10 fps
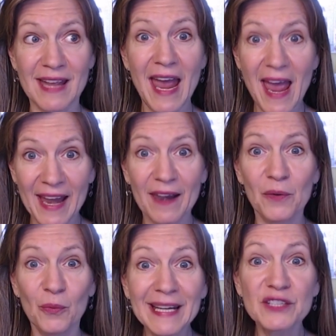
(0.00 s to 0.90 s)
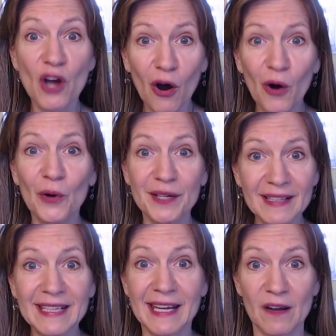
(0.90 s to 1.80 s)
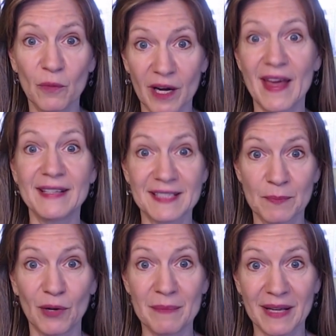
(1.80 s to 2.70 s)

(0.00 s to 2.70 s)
and we totally get where that disappointment